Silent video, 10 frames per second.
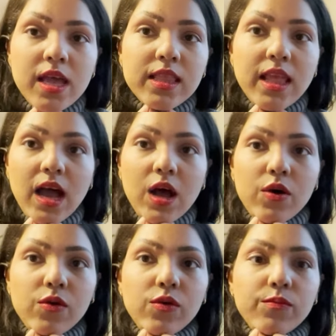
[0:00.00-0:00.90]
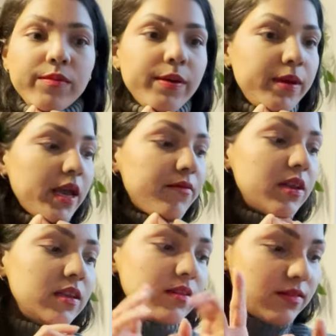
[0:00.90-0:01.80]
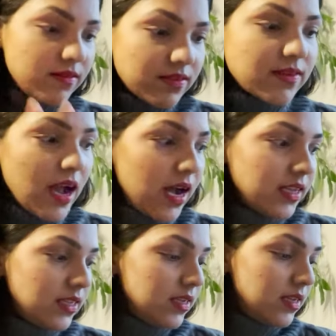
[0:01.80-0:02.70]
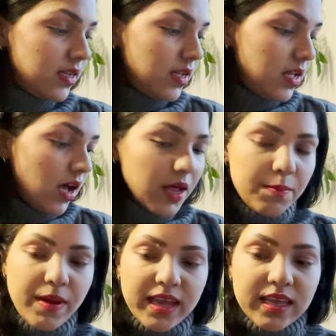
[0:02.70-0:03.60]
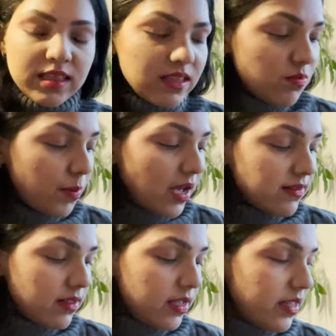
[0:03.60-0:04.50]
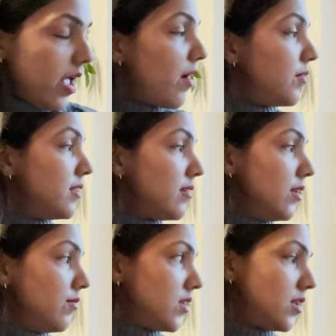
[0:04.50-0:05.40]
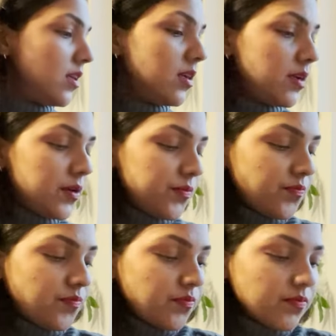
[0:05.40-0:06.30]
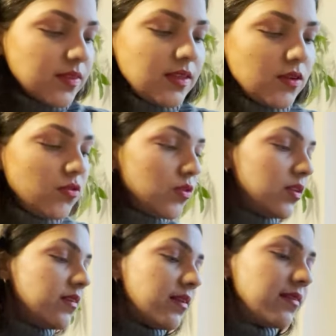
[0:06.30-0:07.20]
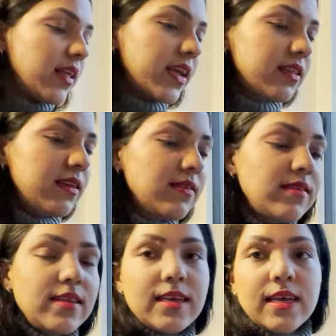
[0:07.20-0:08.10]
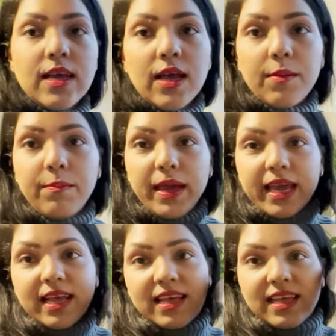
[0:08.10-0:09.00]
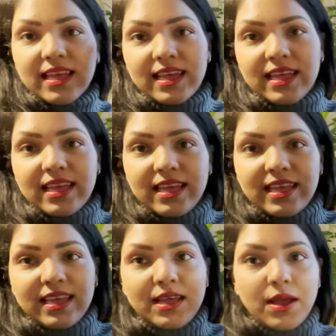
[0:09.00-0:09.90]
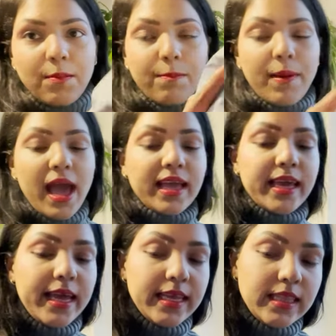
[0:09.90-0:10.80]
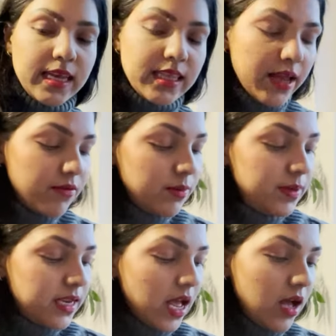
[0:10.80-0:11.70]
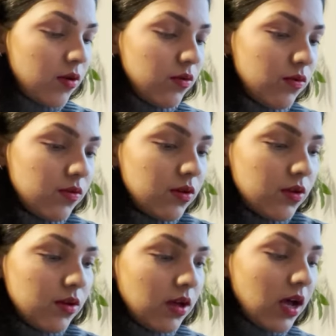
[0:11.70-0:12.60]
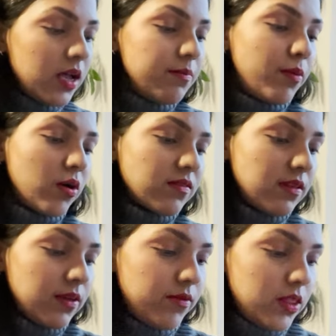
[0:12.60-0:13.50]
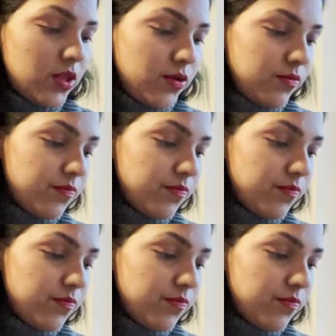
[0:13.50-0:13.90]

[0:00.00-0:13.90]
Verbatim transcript: Now maybe I will start unpacking this parcel that I have received. So this is like this big packet that I will be now unboxing with you.